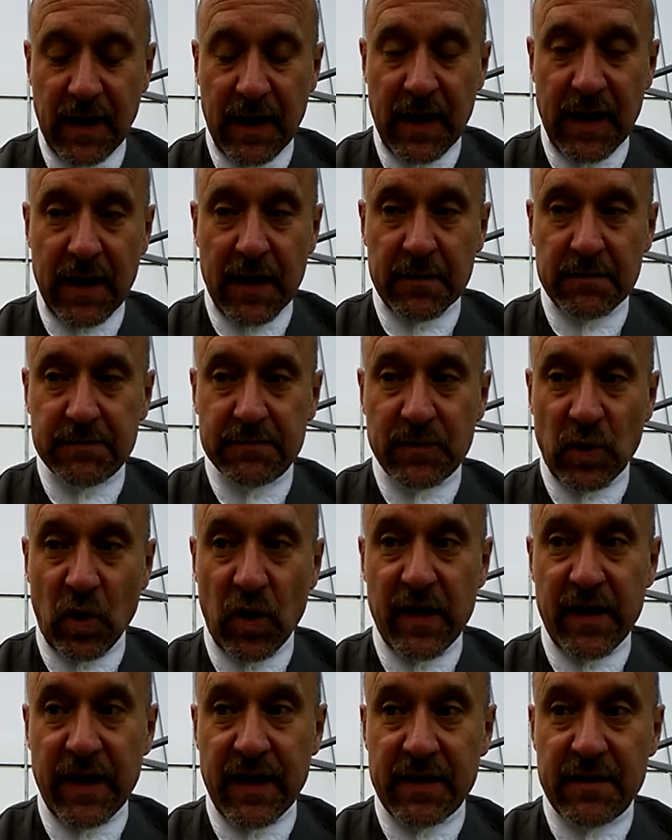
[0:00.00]
Um,
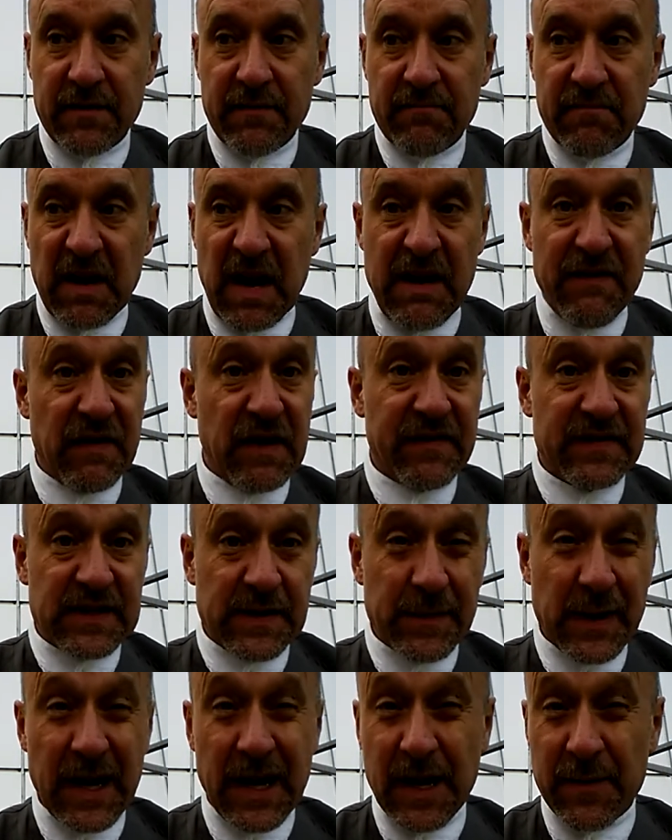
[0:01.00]
or that even if
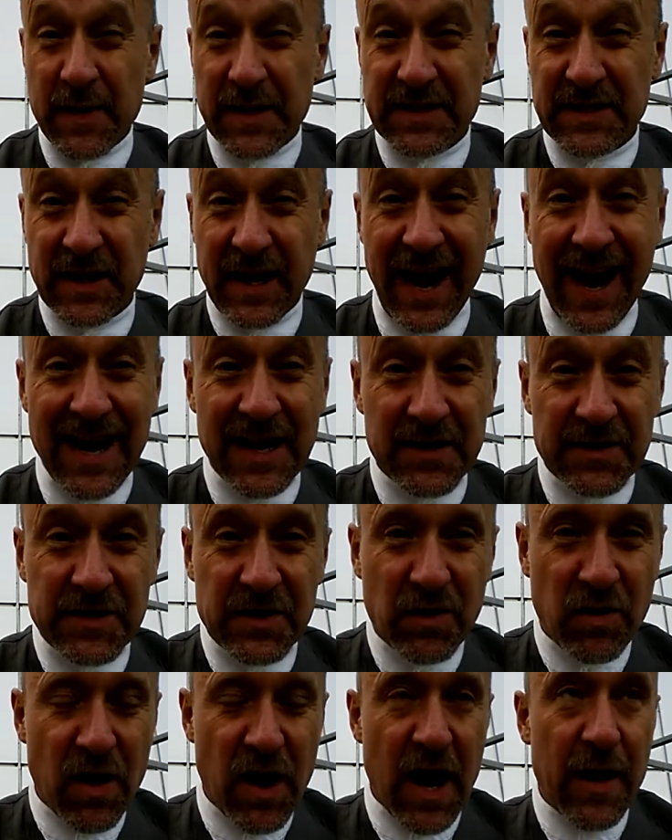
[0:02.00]
somebody commits a heinous
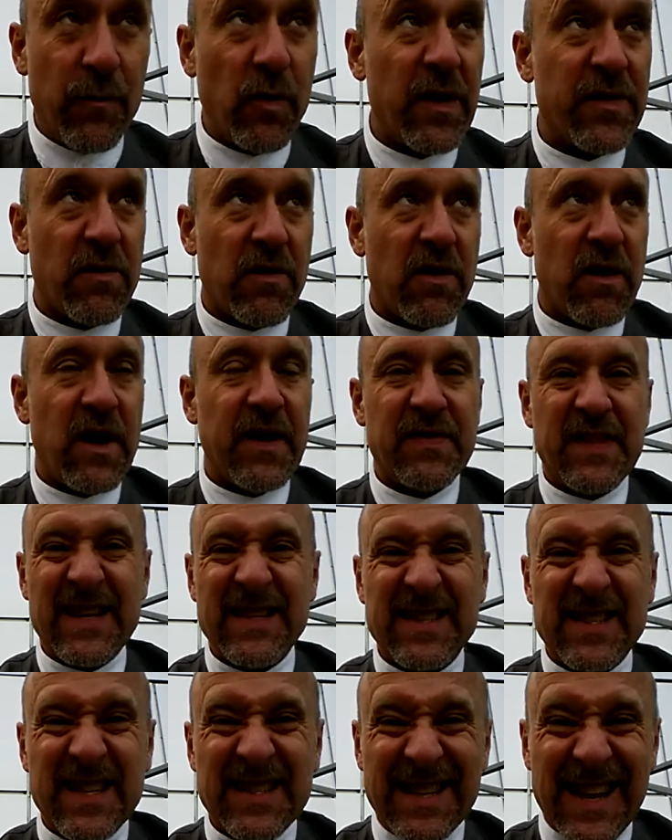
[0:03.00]
crime, whether or not
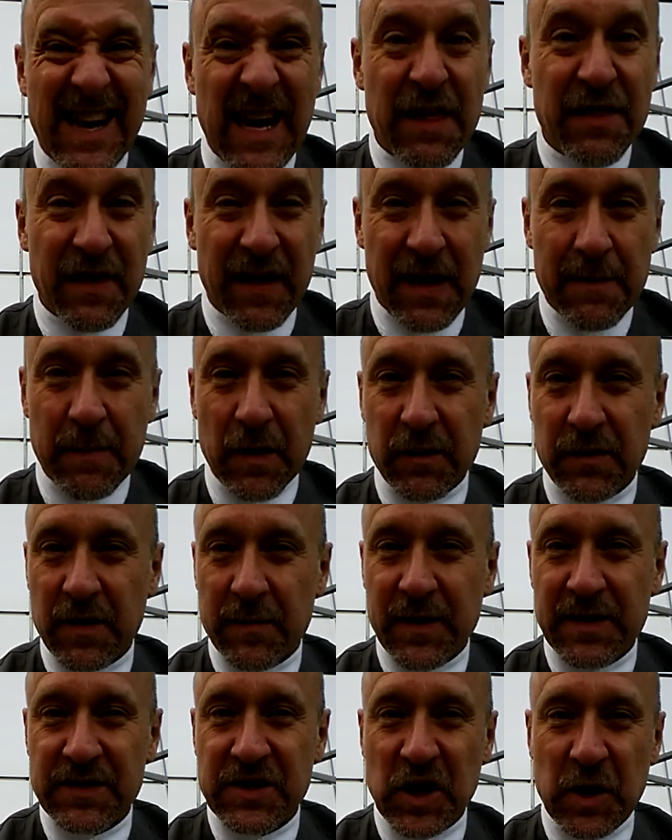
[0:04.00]
that says anything about
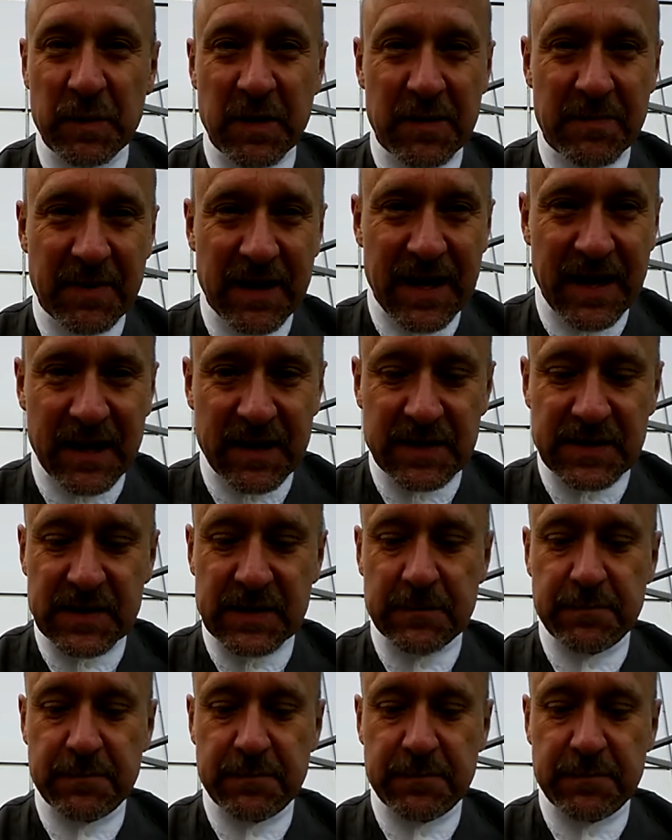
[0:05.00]
them as human beings.